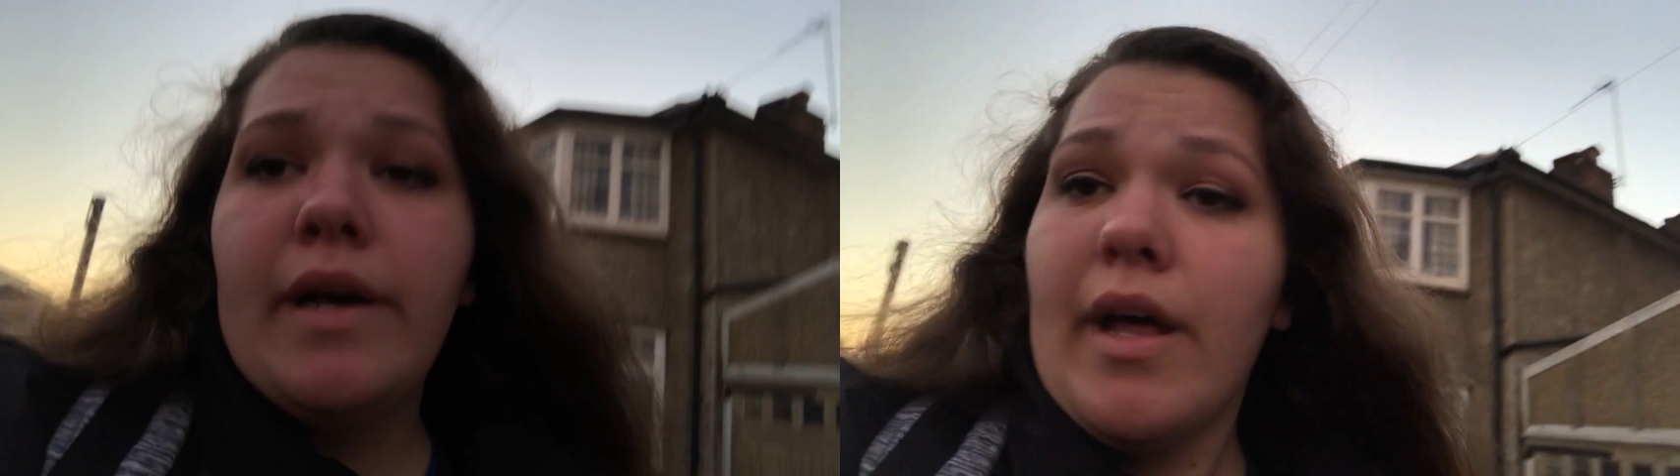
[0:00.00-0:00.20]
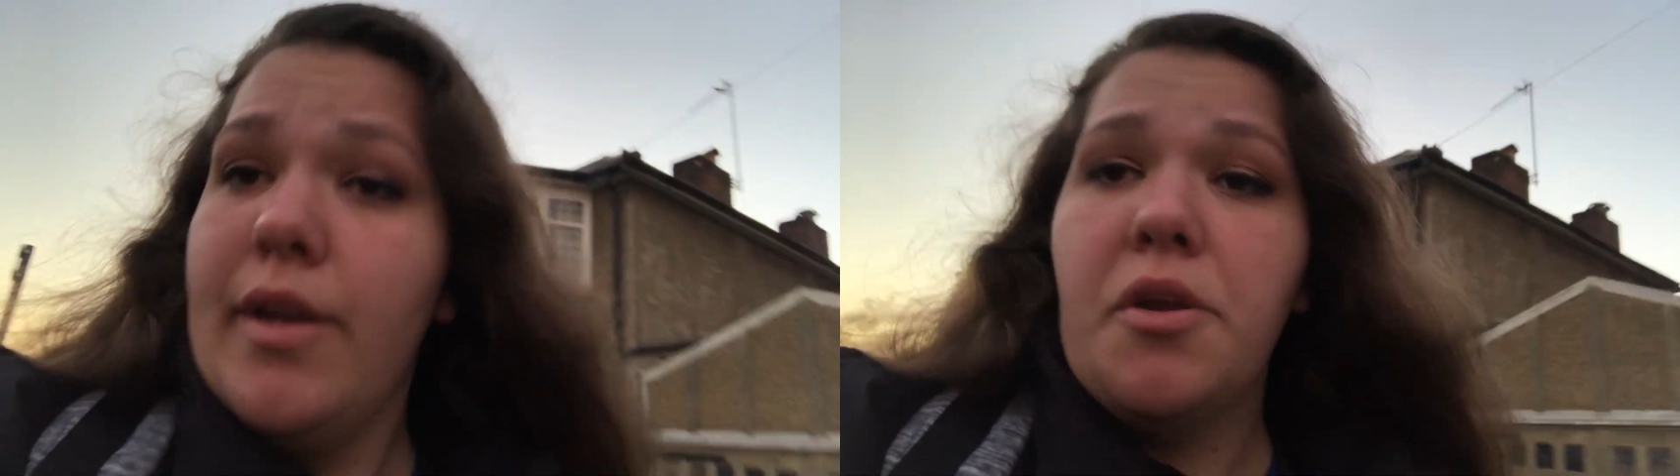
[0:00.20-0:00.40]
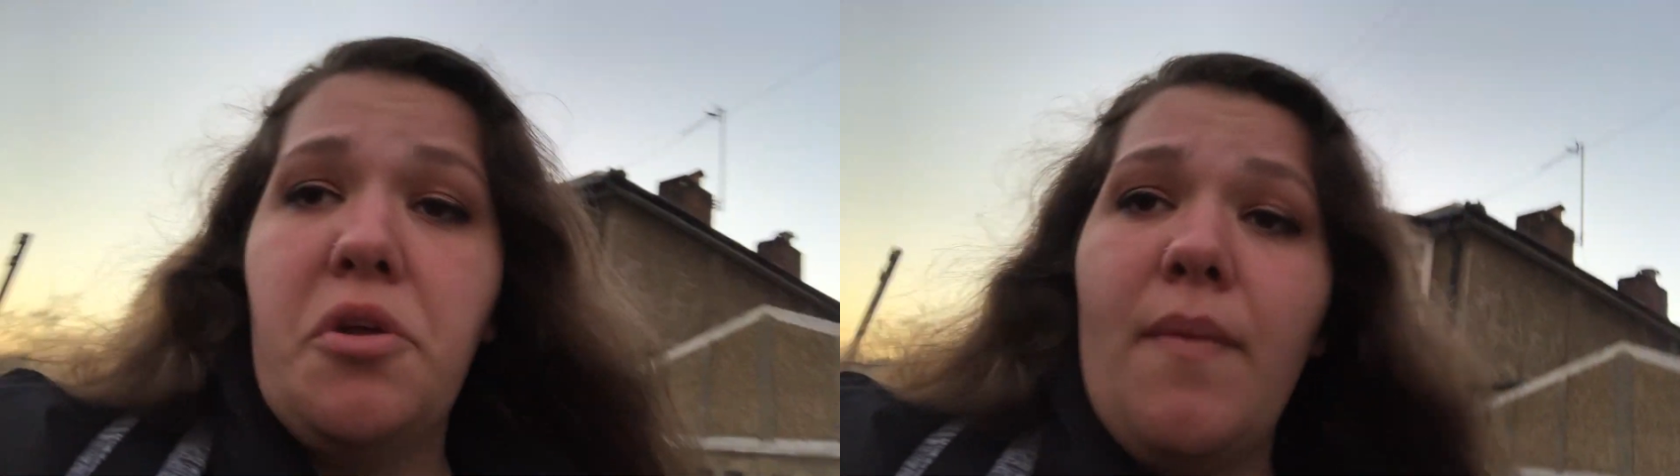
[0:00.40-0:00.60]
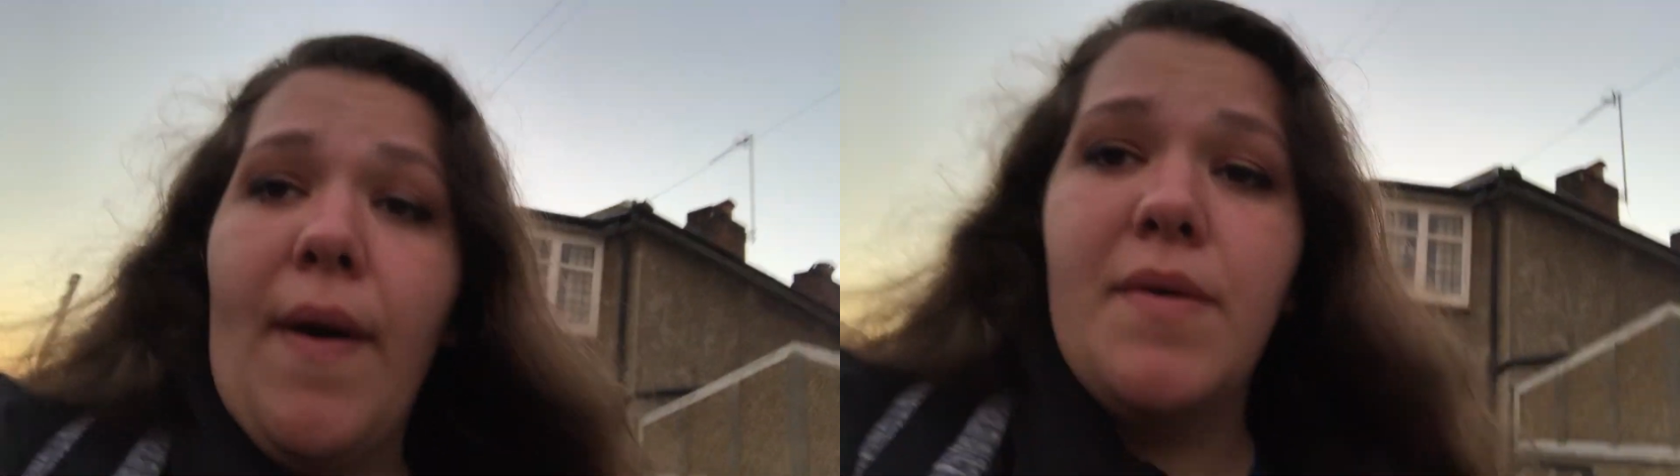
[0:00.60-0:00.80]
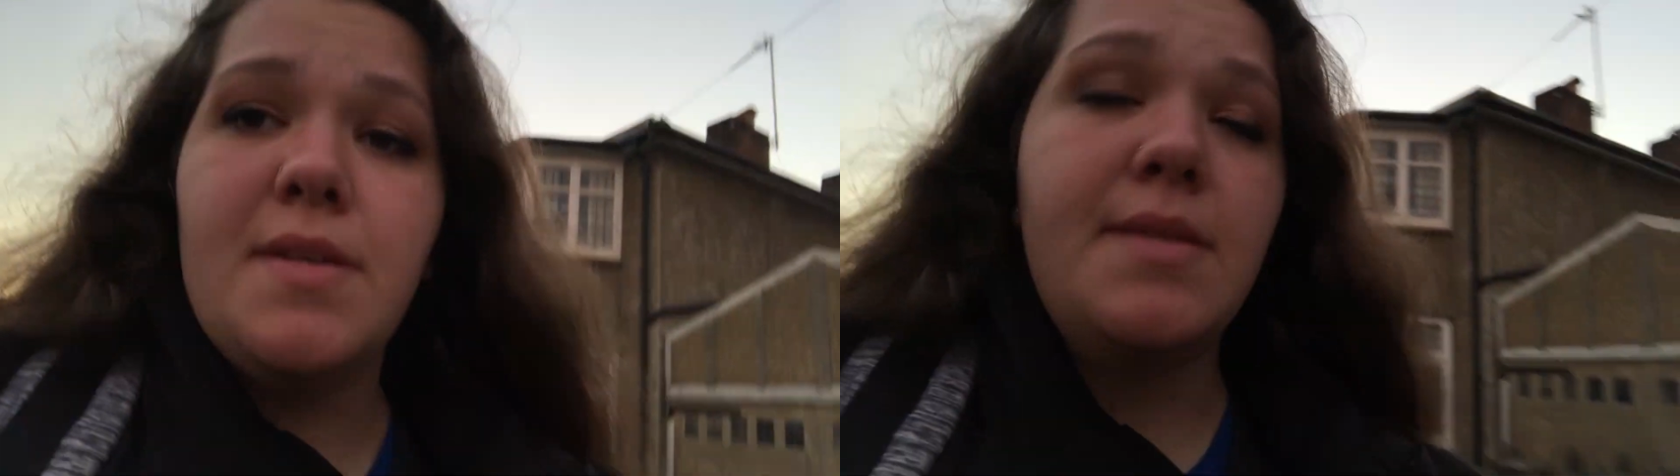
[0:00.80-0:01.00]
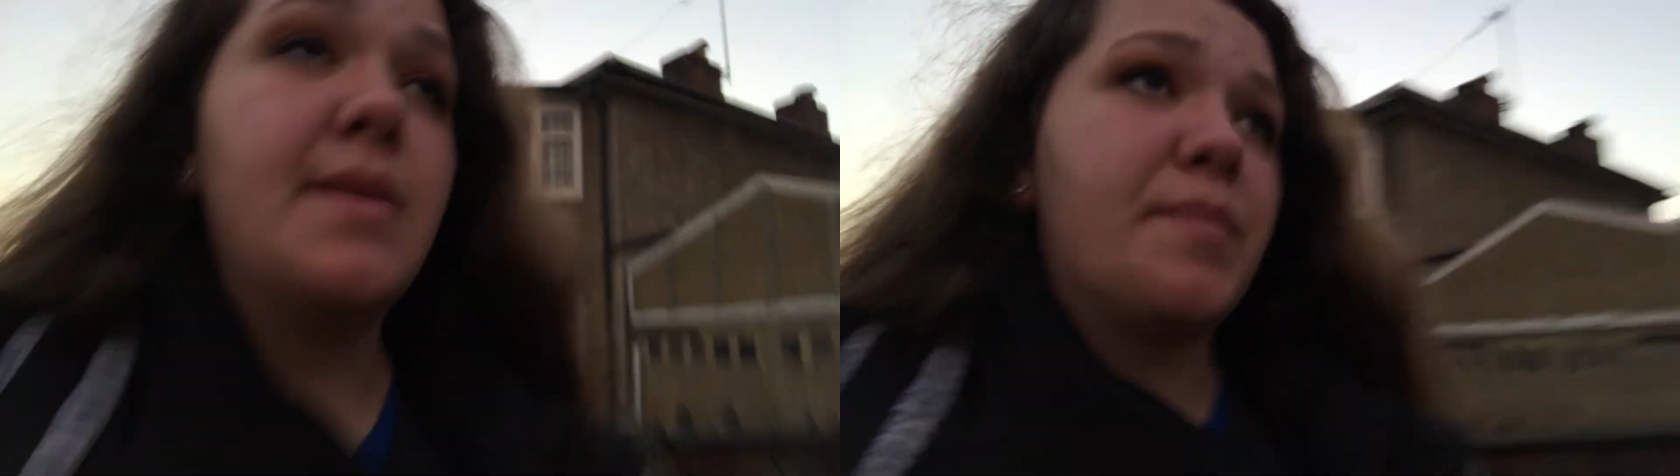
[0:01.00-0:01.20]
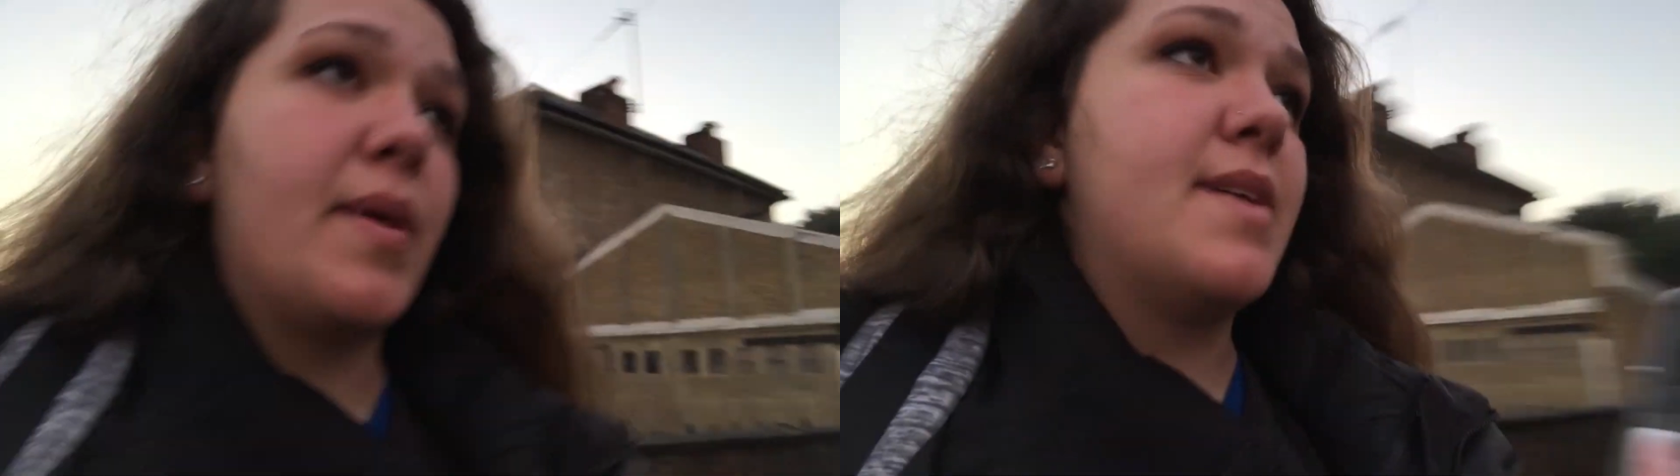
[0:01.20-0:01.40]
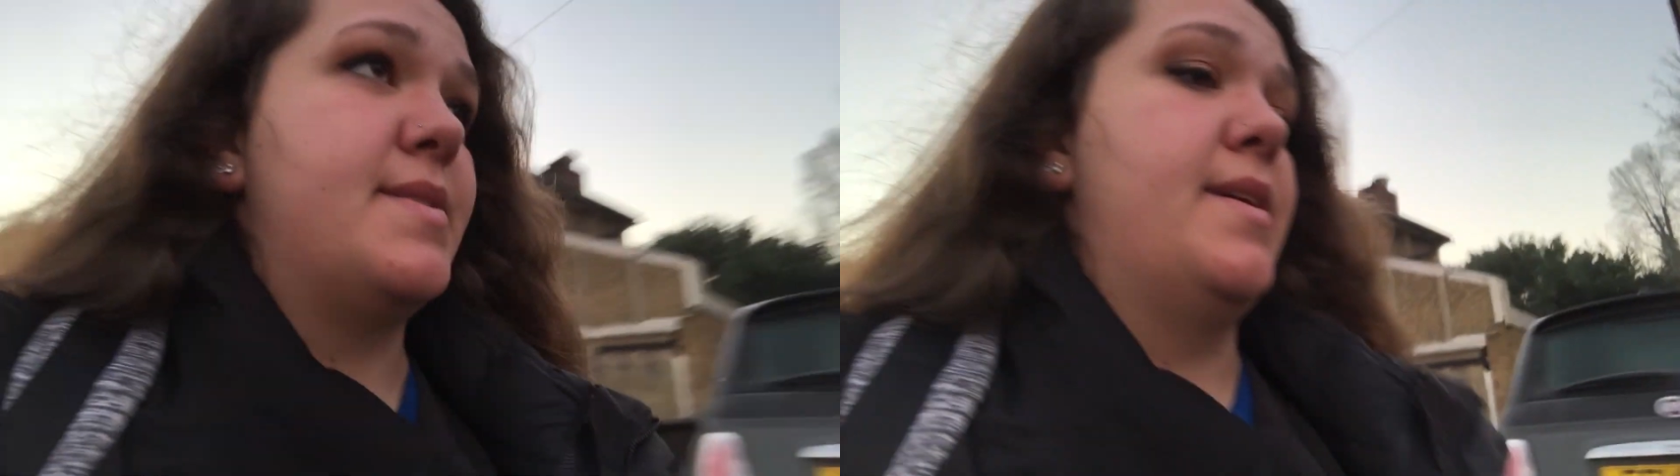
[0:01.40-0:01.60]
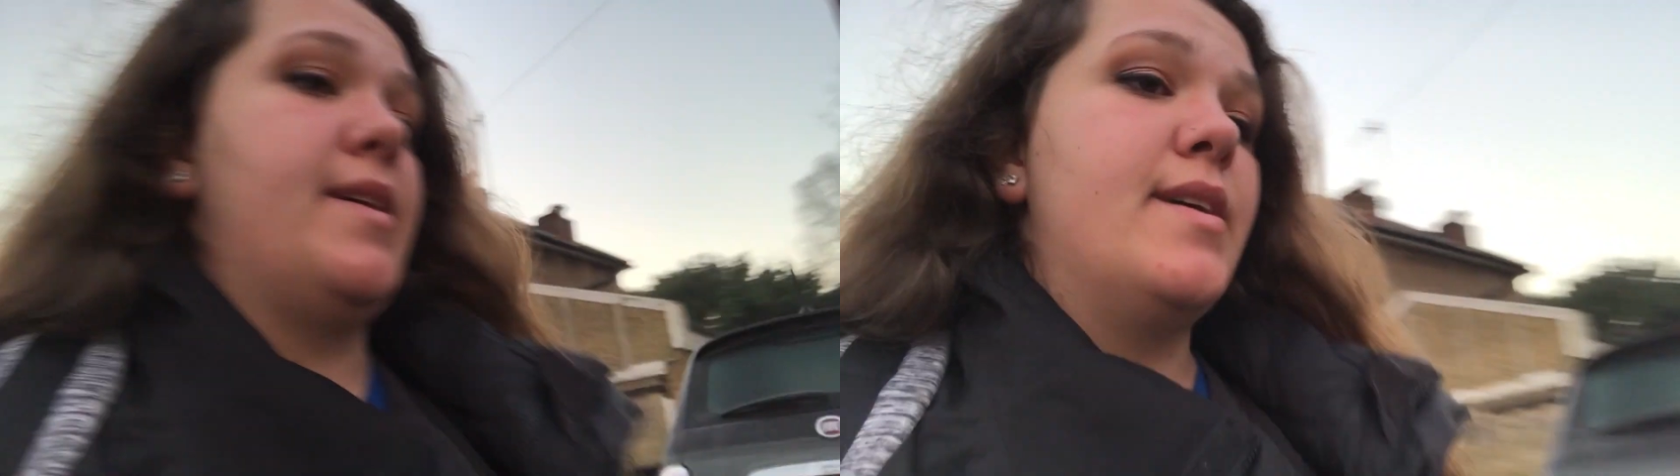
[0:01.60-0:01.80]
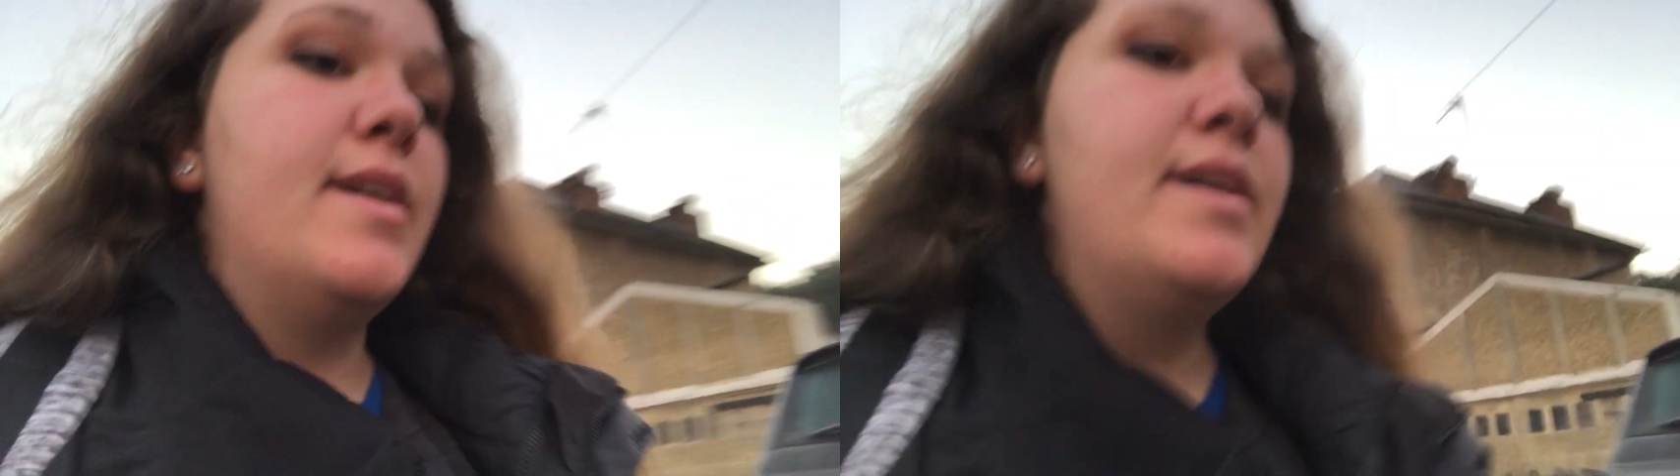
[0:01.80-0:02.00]
under 2 hours of sleep last
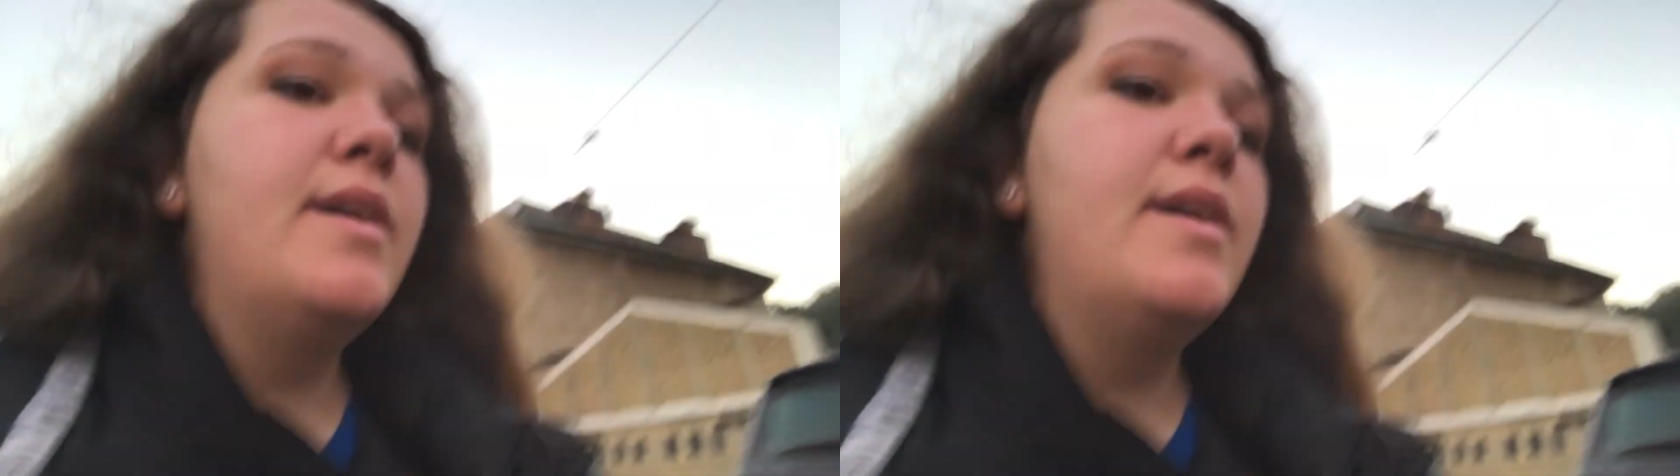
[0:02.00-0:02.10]
night